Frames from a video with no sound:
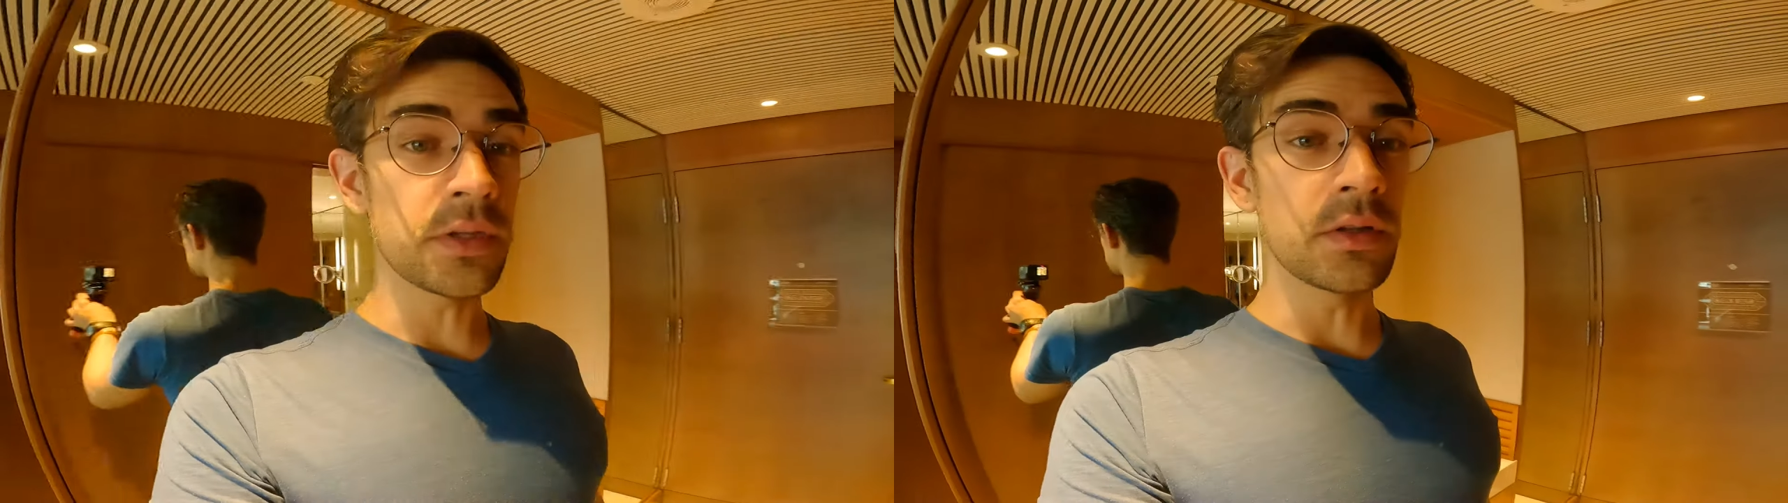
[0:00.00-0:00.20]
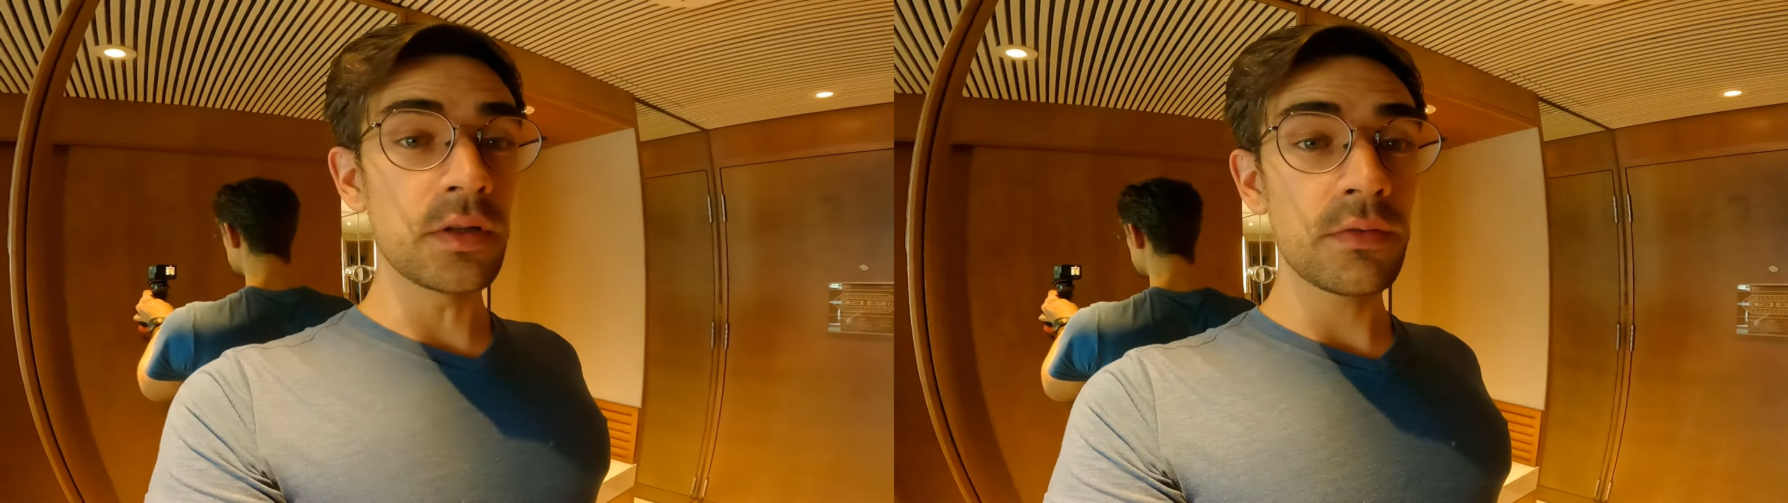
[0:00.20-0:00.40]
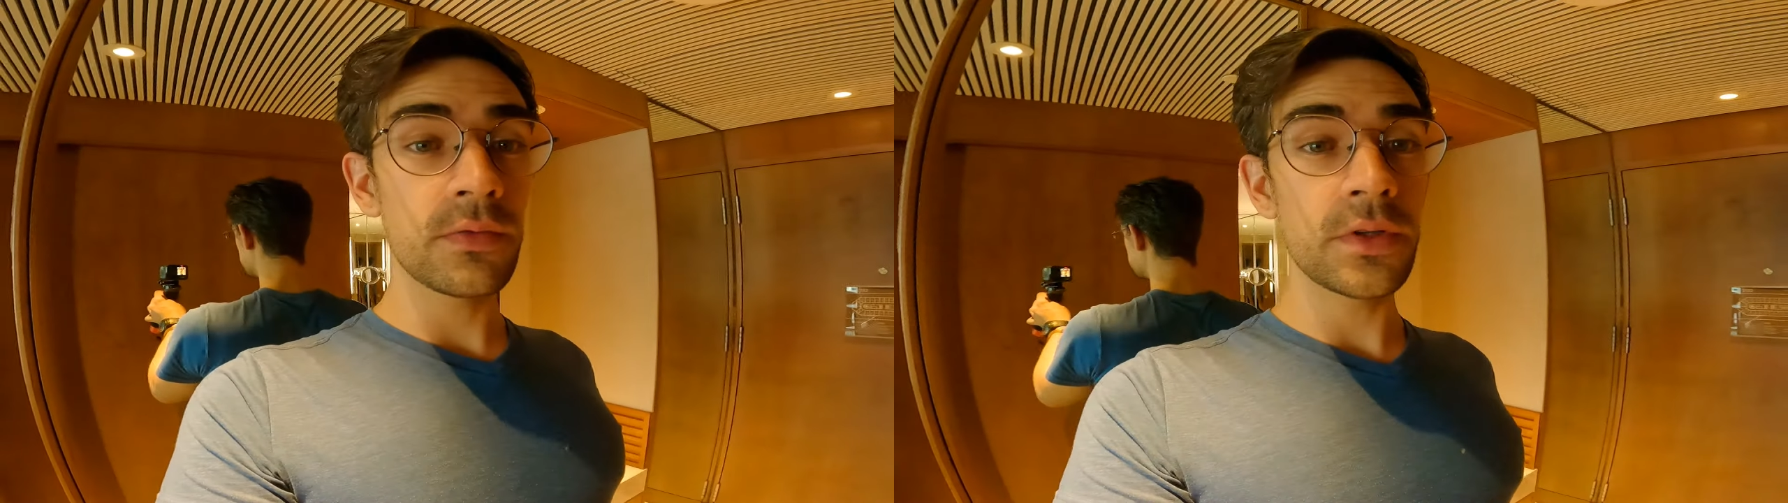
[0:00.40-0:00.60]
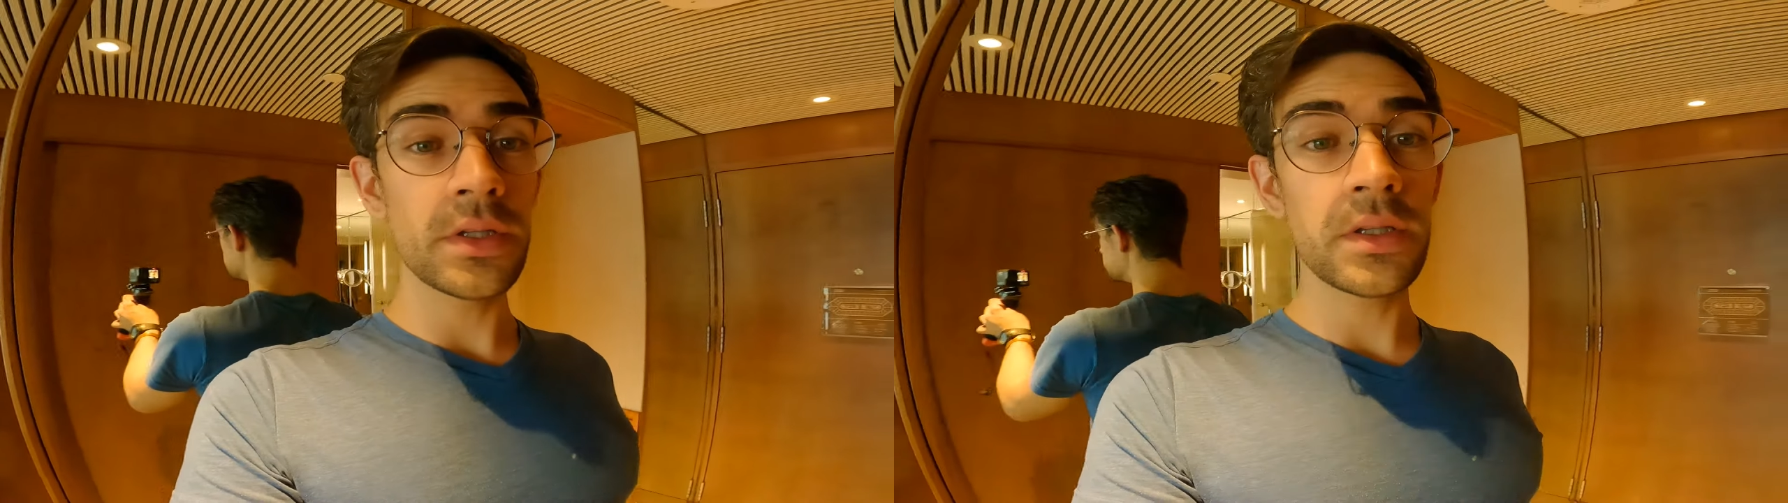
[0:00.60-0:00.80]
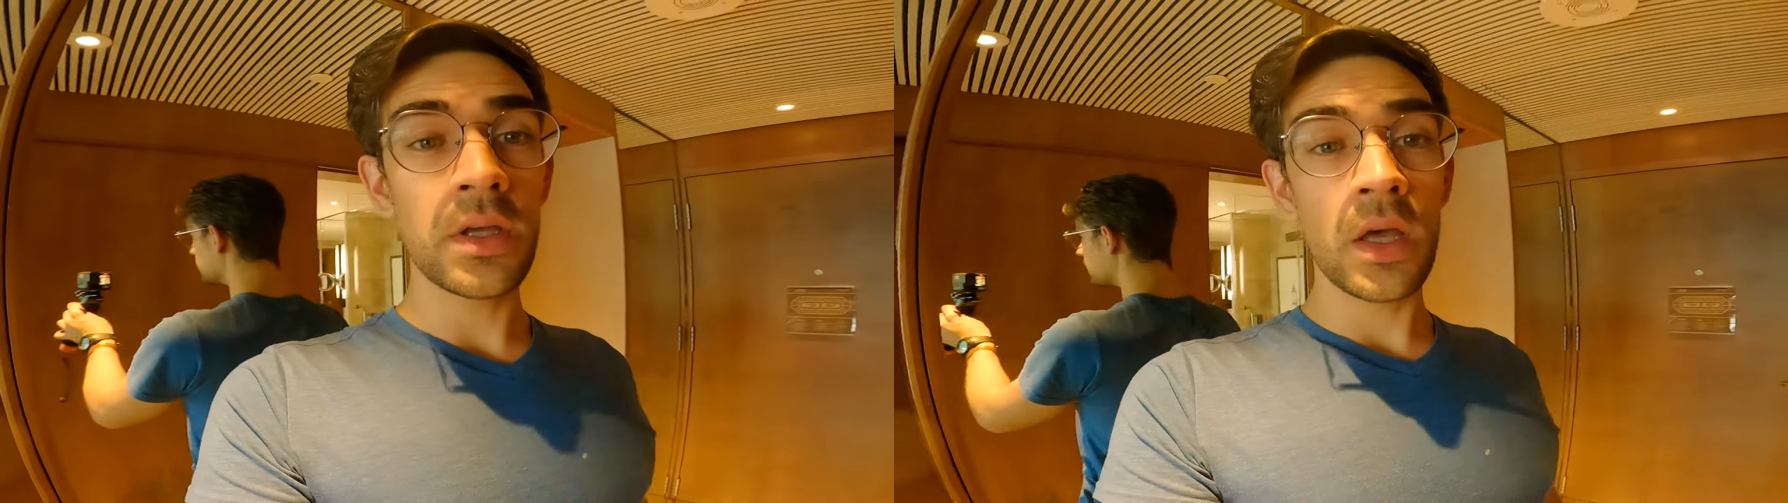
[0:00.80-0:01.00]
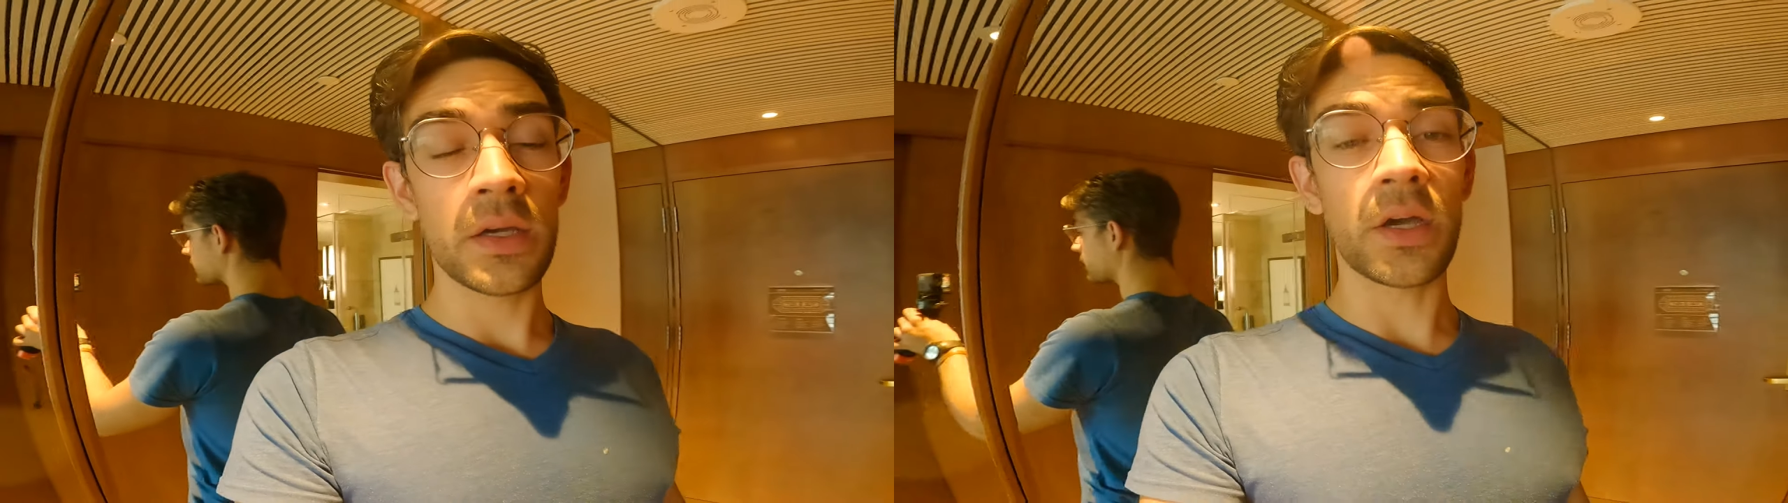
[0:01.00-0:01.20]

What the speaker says: the lovely